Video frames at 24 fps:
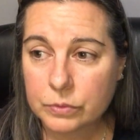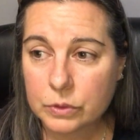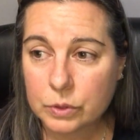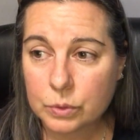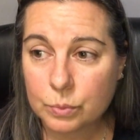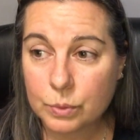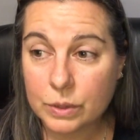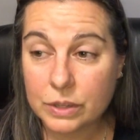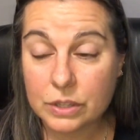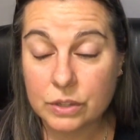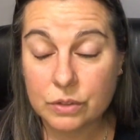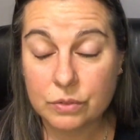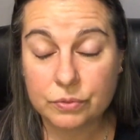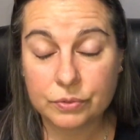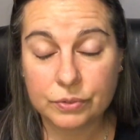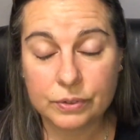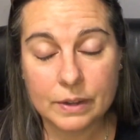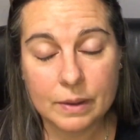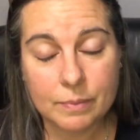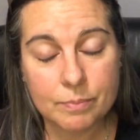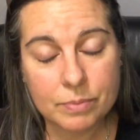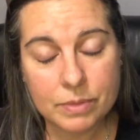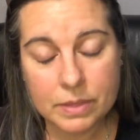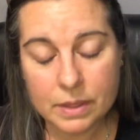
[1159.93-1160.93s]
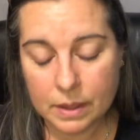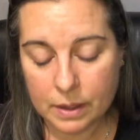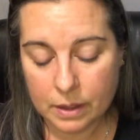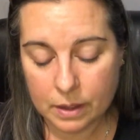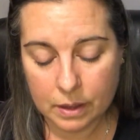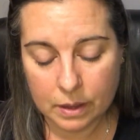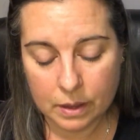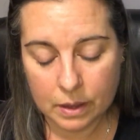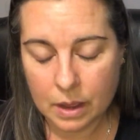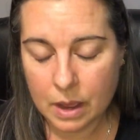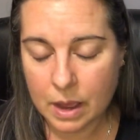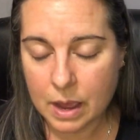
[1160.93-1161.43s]
When you flip
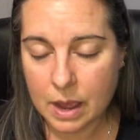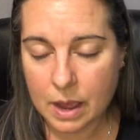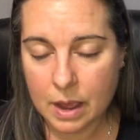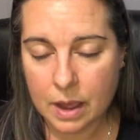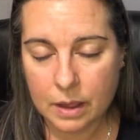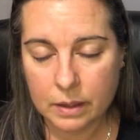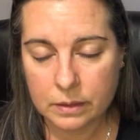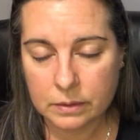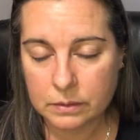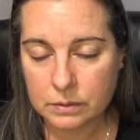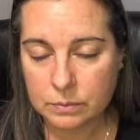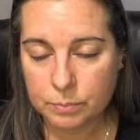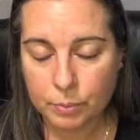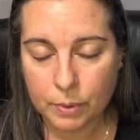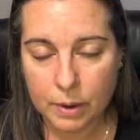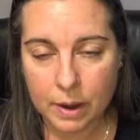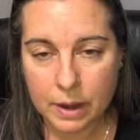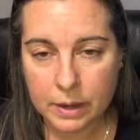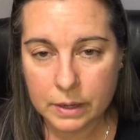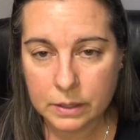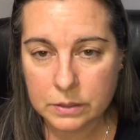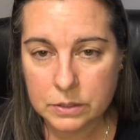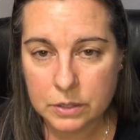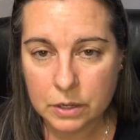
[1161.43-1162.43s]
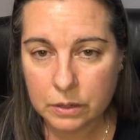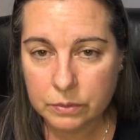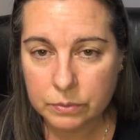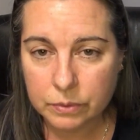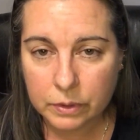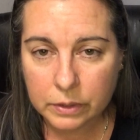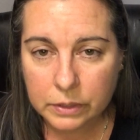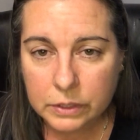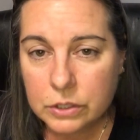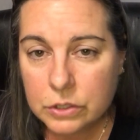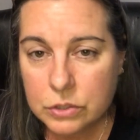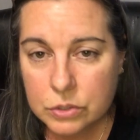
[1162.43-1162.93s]
the product over
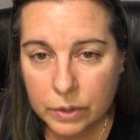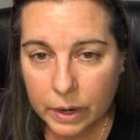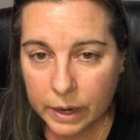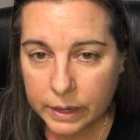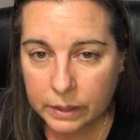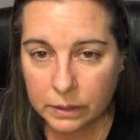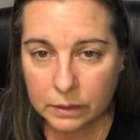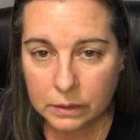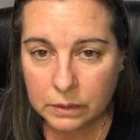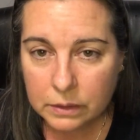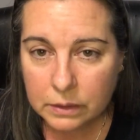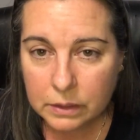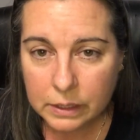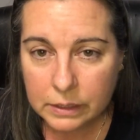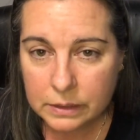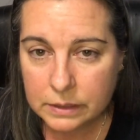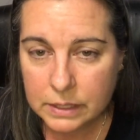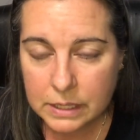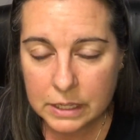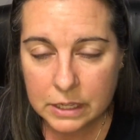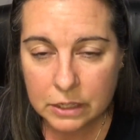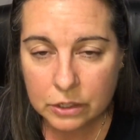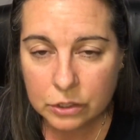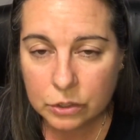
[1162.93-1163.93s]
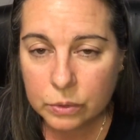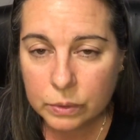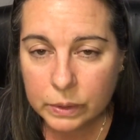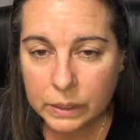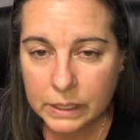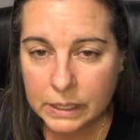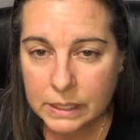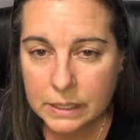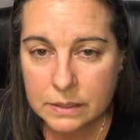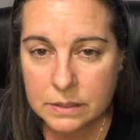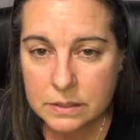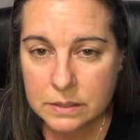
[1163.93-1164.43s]
and you try to look at the
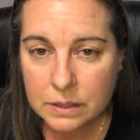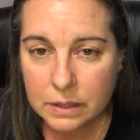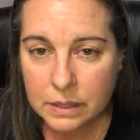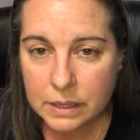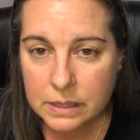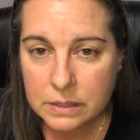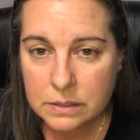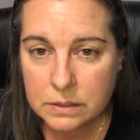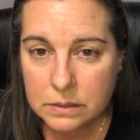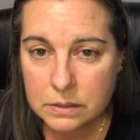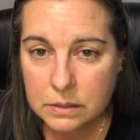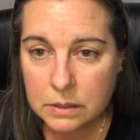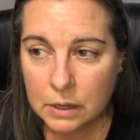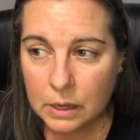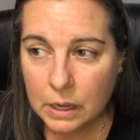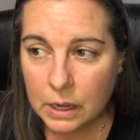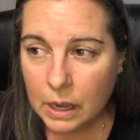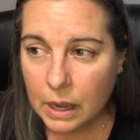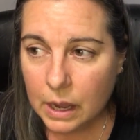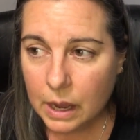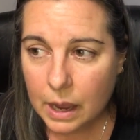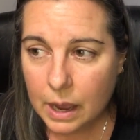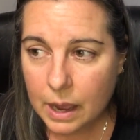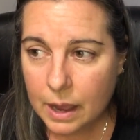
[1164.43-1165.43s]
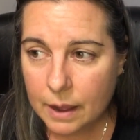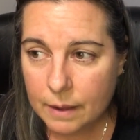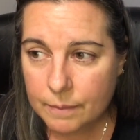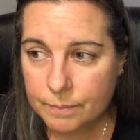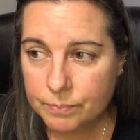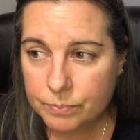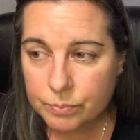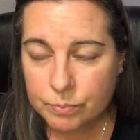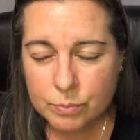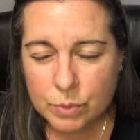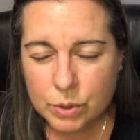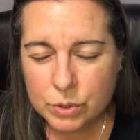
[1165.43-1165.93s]
ingredients list,
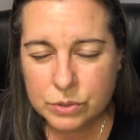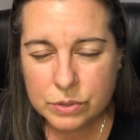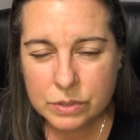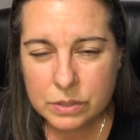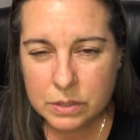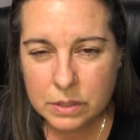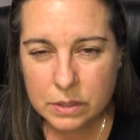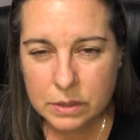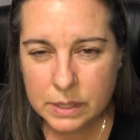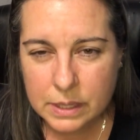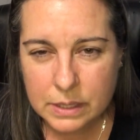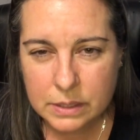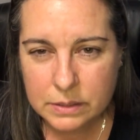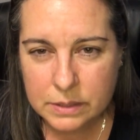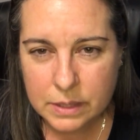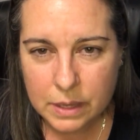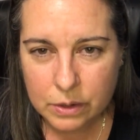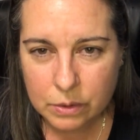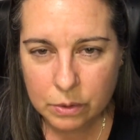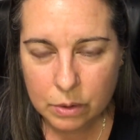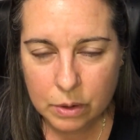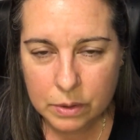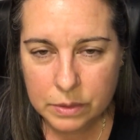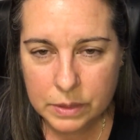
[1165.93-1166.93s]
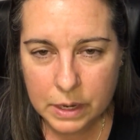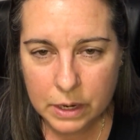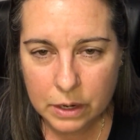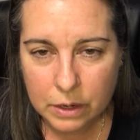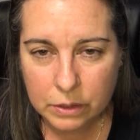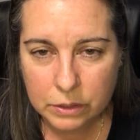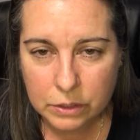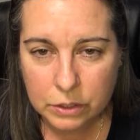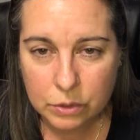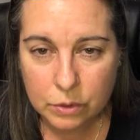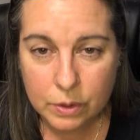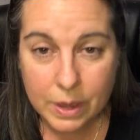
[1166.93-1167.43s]
most of the things that are on there
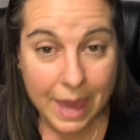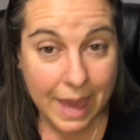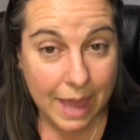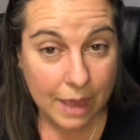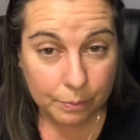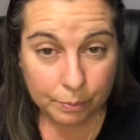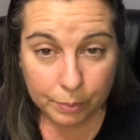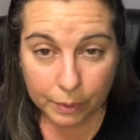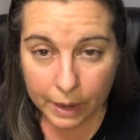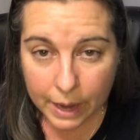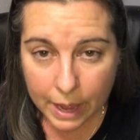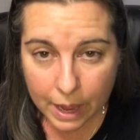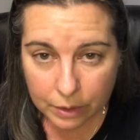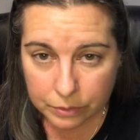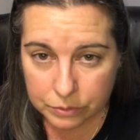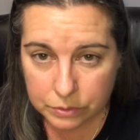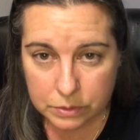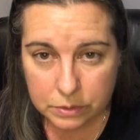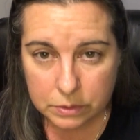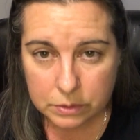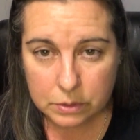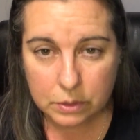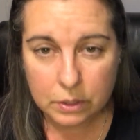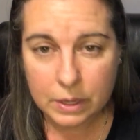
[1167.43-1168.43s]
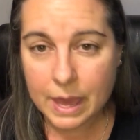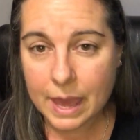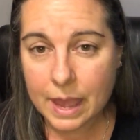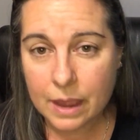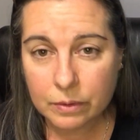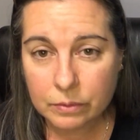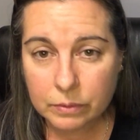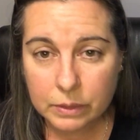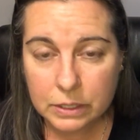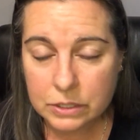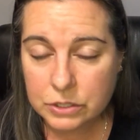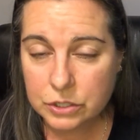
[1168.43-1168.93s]
you can't pronounce, you can't
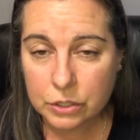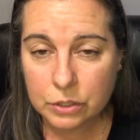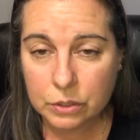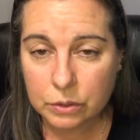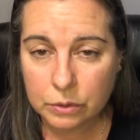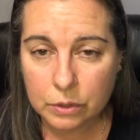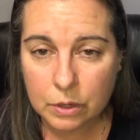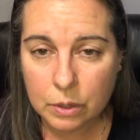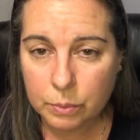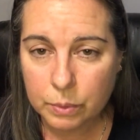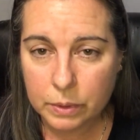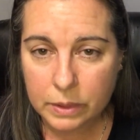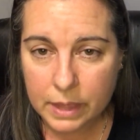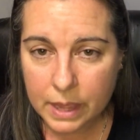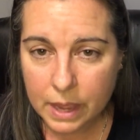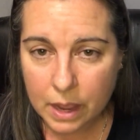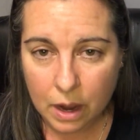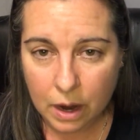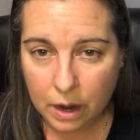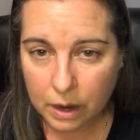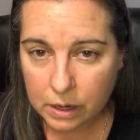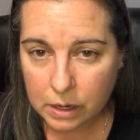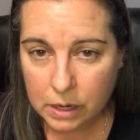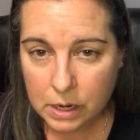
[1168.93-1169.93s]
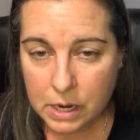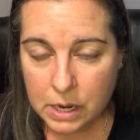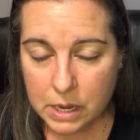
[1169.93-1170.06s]
read, you don't know what they are.